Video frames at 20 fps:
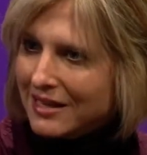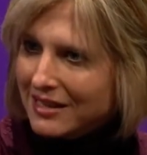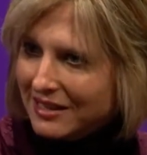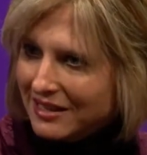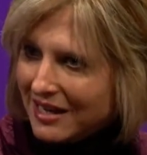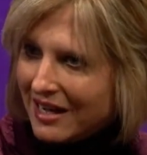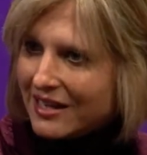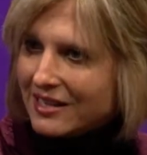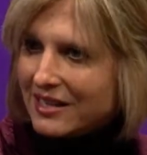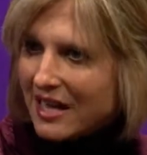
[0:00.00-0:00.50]

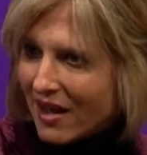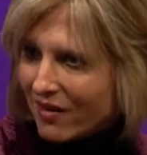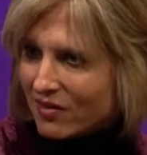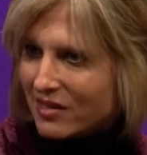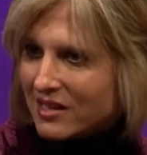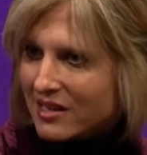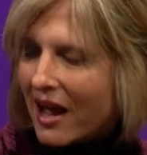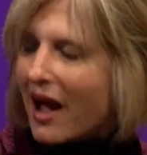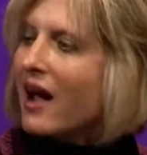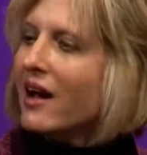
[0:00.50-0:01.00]
does have
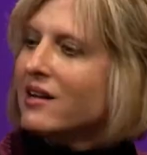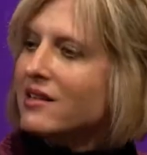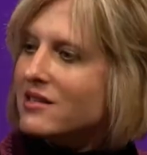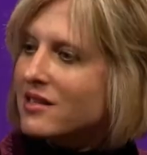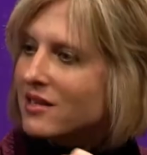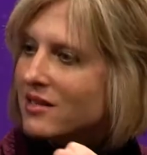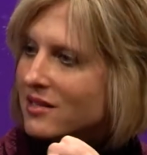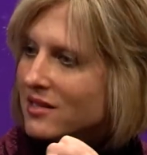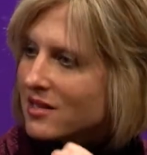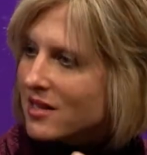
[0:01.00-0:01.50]
signs
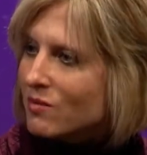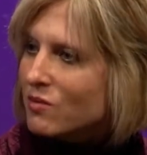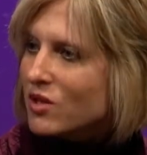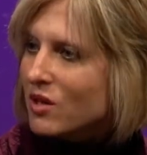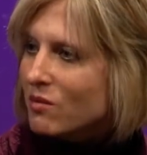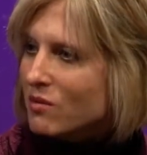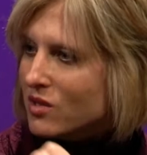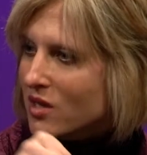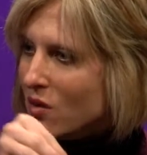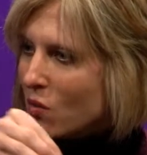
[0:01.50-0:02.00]
and
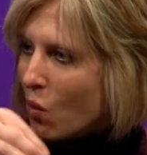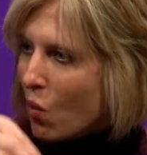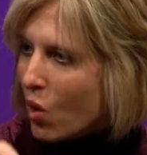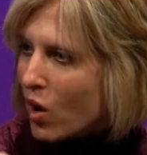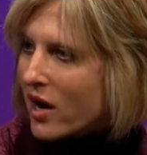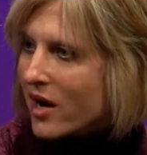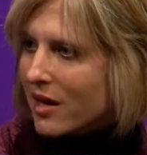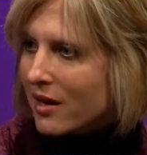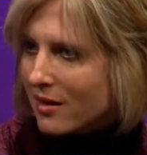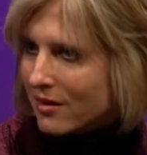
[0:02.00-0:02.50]
symptoms and
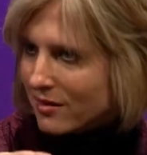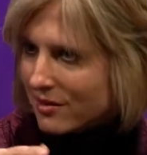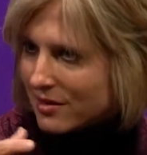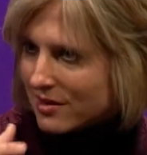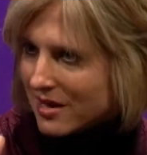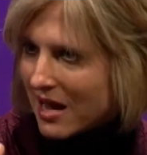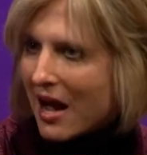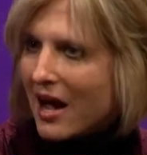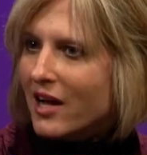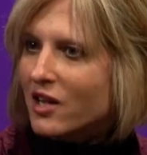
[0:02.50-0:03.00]
warning
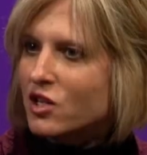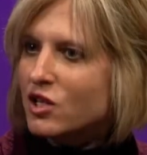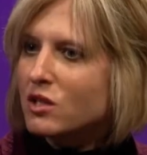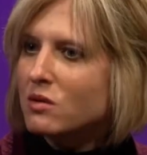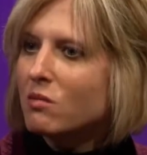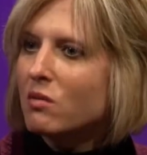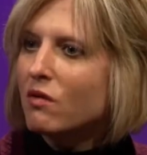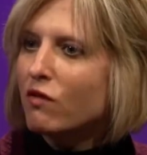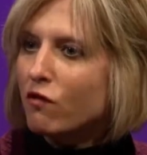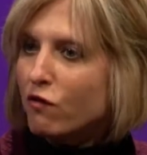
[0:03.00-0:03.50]
signs
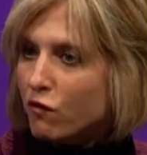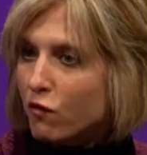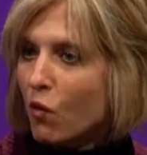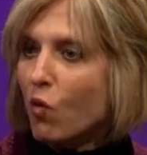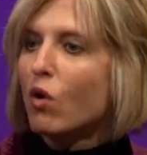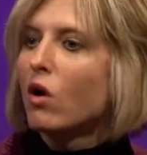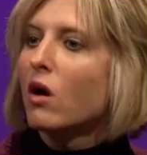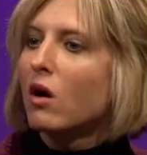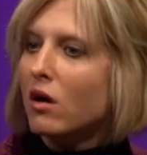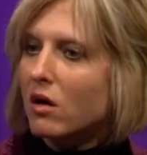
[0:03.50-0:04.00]

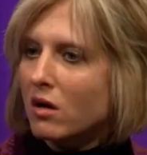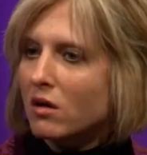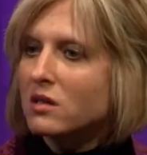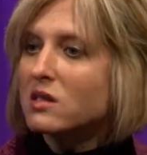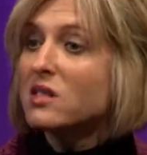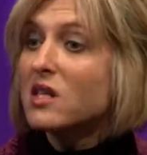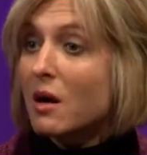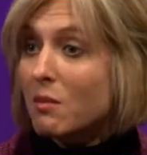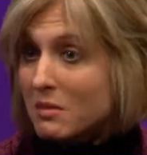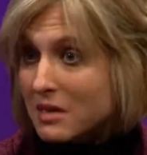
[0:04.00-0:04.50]
before
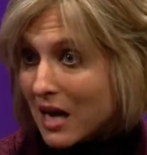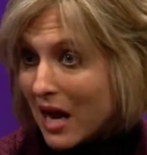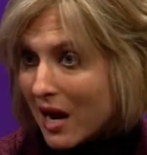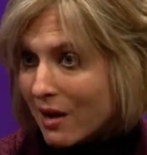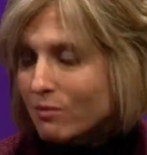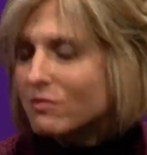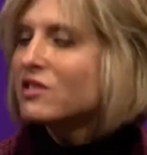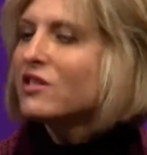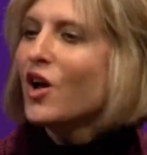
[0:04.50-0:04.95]
sometimes,